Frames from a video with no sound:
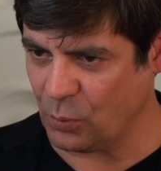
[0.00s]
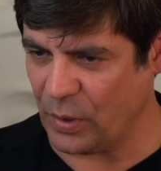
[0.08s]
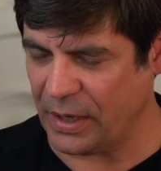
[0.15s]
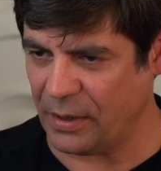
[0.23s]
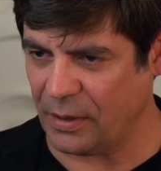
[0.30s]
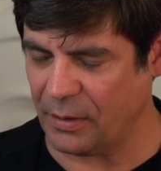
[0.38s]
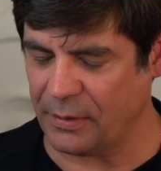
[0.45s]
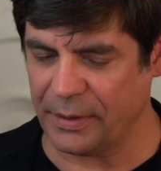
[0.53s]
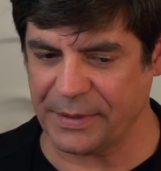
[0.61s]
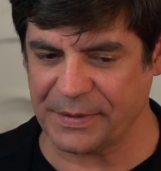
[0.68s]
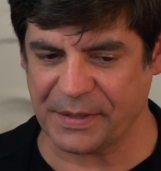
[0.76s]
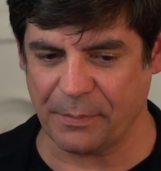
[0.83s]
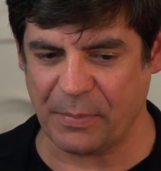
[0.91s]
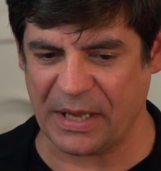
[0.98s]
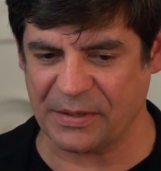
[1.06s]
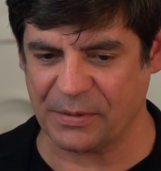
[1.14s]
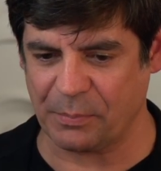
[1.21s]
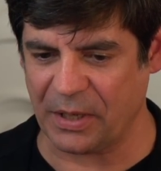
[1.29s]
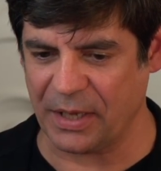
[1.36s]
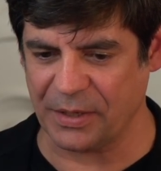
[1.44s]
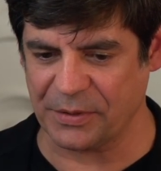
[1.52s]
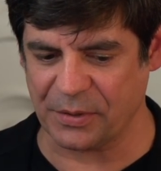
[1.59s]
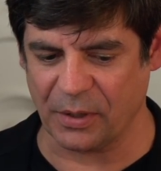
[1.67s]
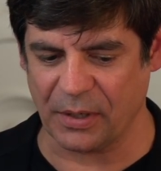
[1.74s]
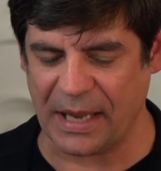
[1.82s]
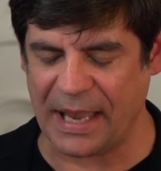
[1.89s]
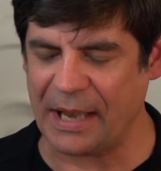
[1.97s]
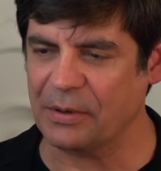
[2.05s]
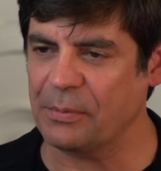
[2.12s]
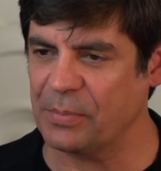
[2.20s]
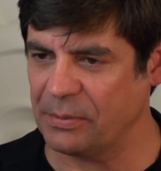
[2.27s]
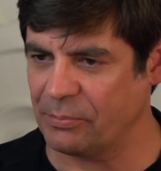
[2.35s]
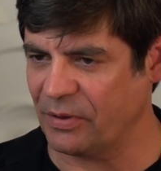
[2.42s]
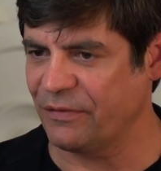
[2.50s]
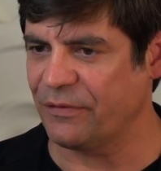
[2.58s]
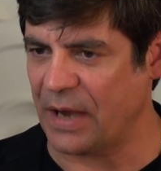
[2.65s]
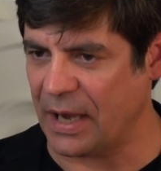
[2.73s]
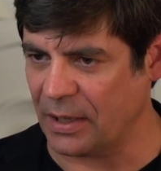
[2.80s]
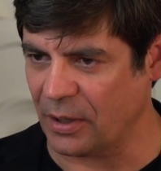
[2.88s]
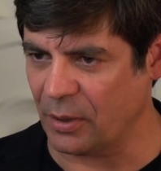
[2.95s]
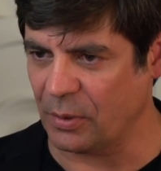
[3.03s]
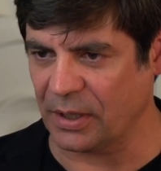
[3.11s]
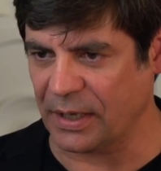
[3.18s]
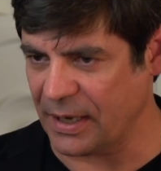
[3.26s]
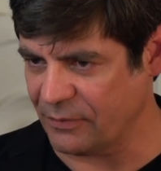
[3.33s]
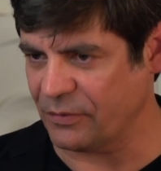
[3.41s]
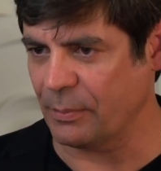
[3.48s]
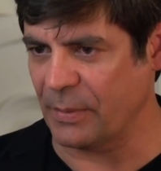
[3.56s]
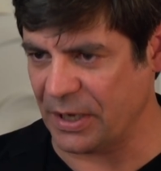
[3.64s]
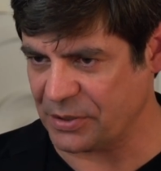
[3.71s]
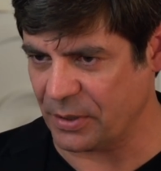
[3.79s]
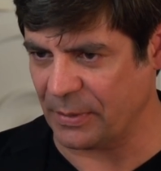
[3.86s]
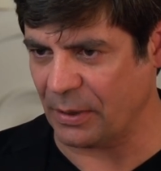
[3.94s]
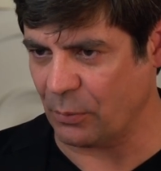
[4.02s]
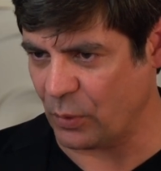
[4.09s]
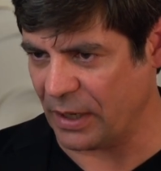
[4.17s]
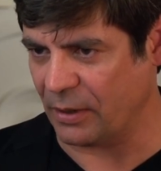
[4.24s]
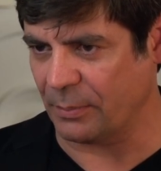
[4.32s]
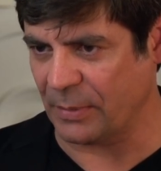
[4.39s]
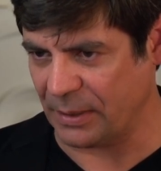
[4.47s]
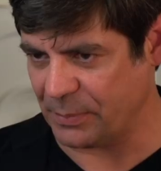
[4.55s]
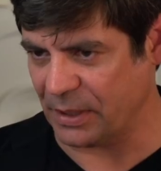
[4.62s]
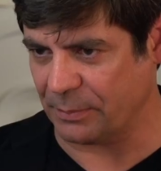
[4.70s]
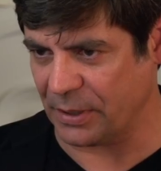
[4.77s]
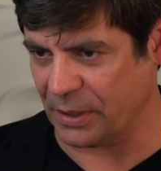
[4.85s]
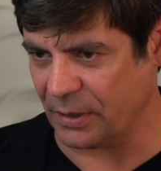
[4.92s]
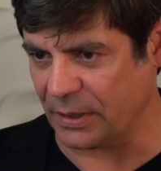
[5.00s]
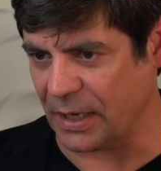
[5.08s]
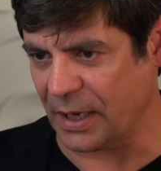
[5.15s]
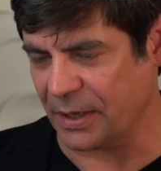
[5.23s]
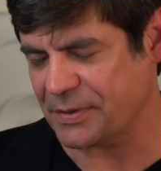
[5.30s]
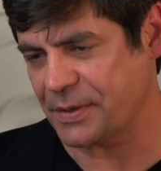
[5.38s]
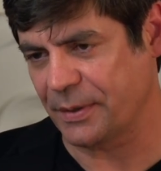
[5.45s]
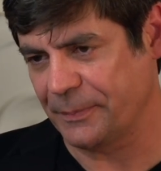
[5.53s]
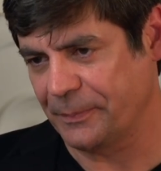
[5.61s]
Where is the best place, or how can people follow or get information about where it might be appearing next?